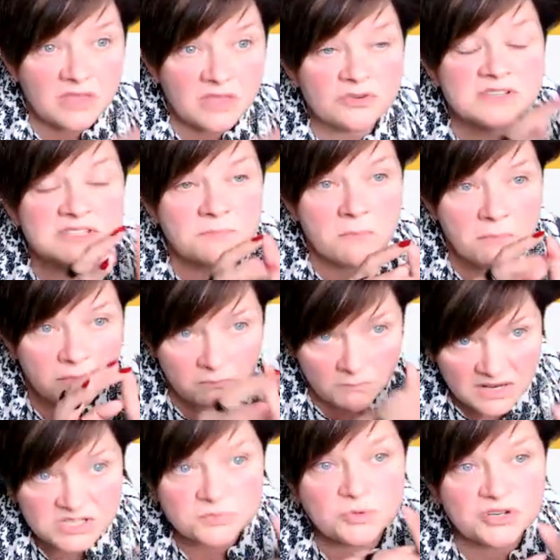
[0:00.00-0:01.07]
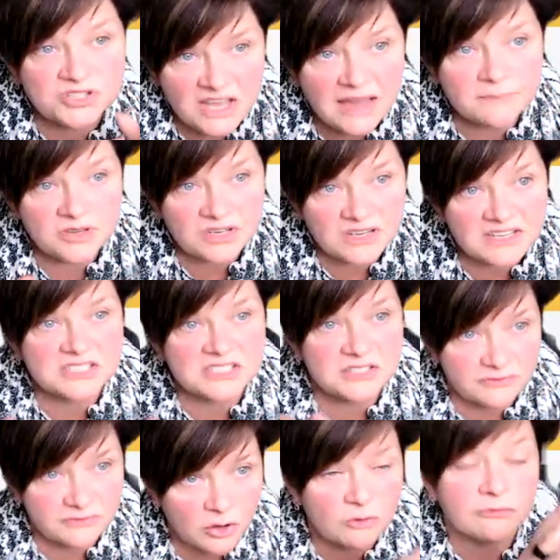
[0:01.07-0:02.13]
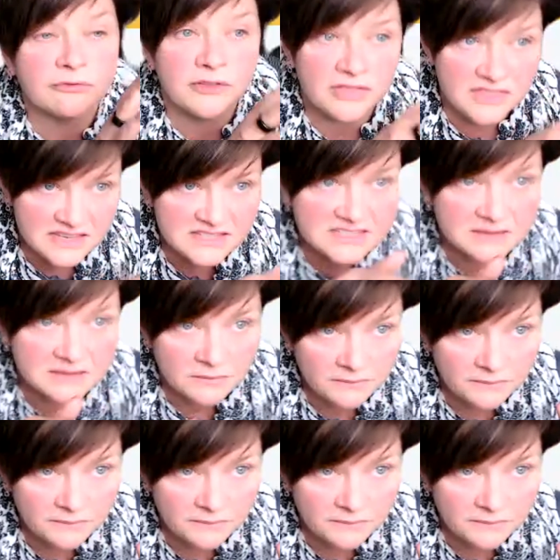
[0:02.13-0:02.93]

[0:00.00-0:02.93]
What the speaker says: there is much more time you need to devote for this